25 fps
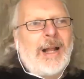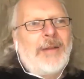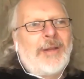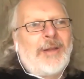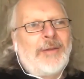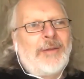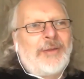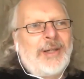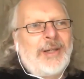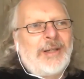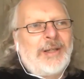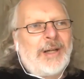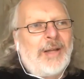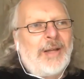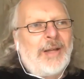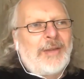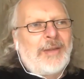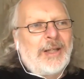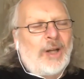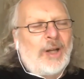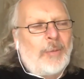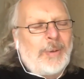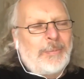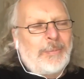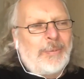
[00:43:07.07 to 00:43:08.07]
I think
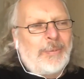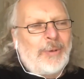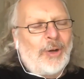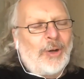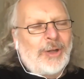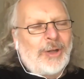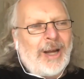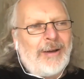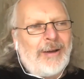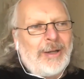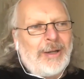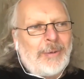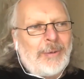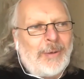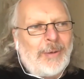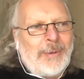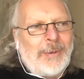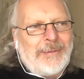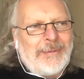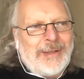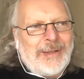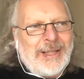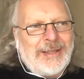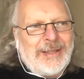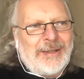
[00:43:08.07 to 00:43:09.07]
a lot of people got carried
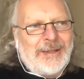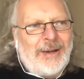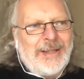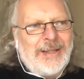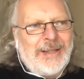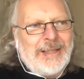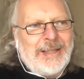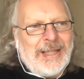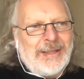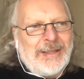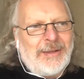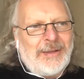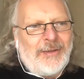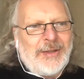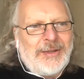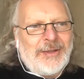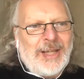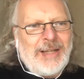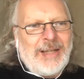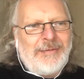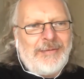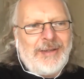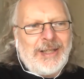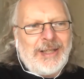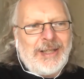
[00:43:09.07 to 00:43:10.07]
away with this idea that the
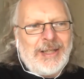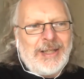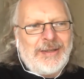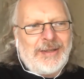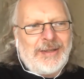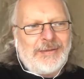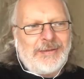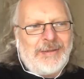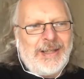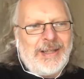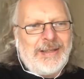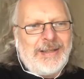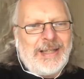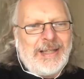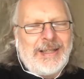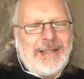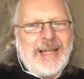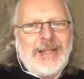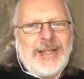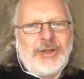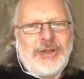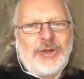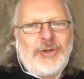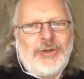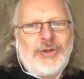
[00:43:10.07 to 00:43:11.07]
TV is its
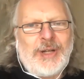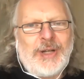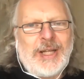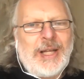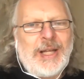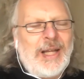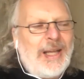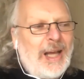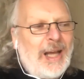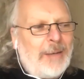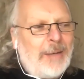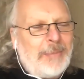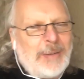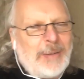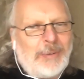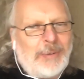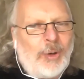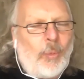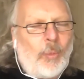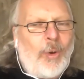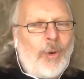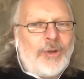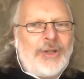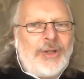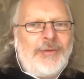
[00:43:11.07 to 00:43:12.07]
history, and people
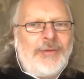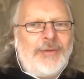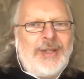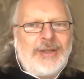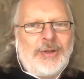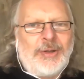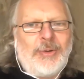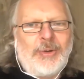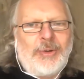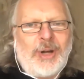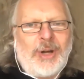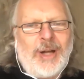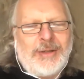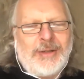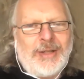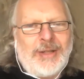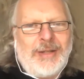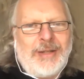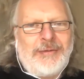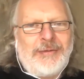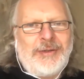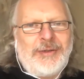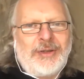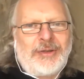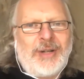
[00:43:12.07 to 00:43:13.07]
are watching things on all kinds of
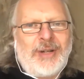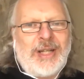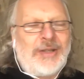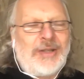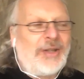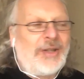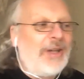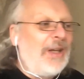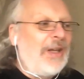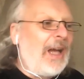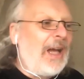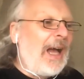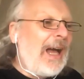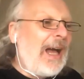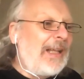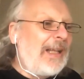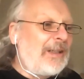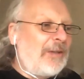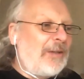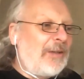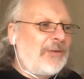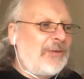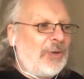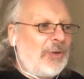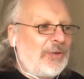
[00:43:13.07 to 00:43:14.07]
different screens,
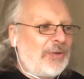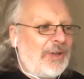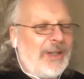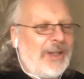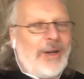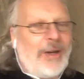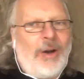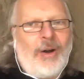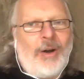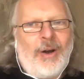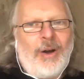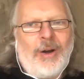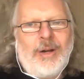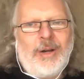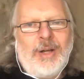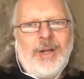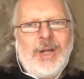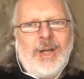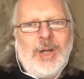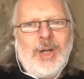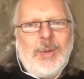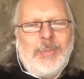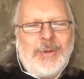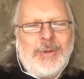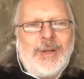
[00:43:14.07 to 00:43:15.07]
and of course they are.
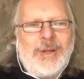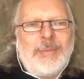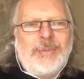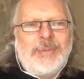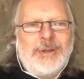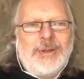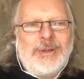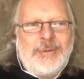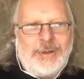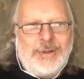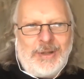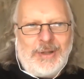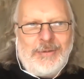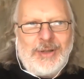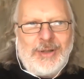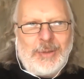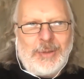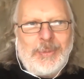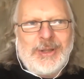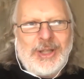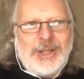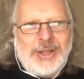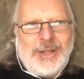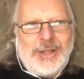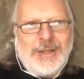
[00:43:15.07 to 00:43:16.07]
But there is a
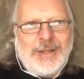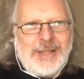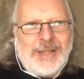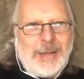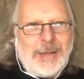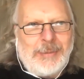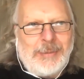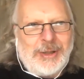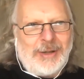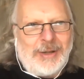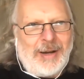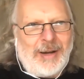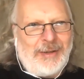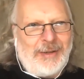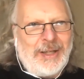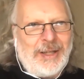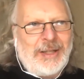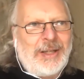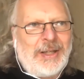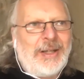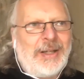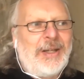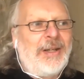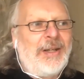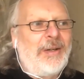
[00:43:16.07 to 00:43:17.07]
particular demographic
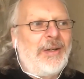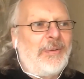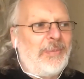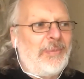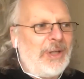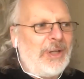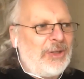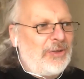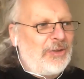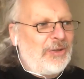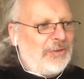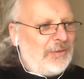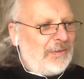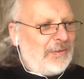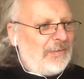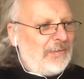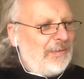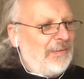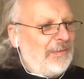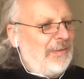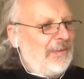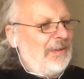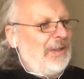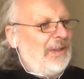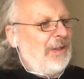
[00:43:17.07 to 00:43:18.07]
which,
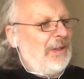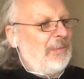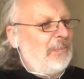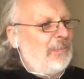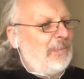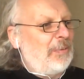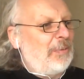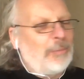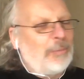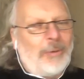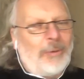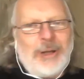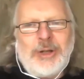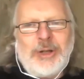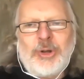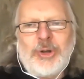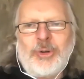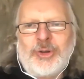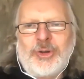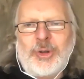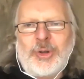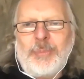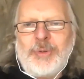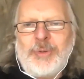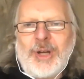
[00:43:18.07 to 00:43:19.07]
you know, probably
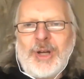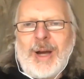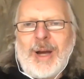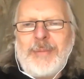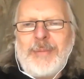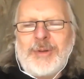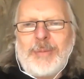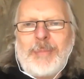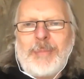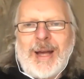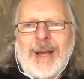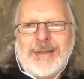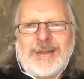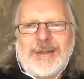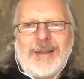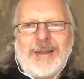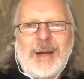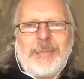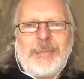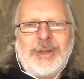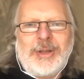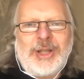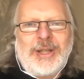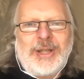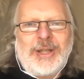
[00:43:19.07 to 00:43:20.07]
took some time to master
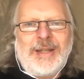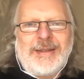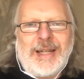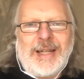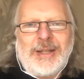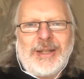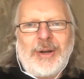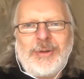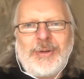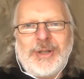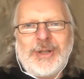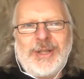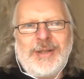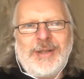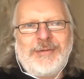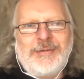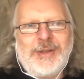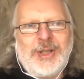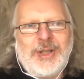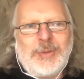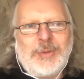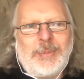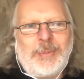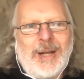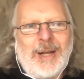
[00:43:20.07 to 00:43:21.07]
that particular technology in the
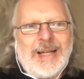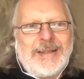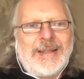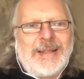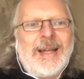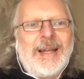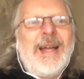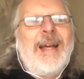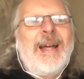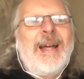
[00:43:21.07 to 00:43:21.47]
first place,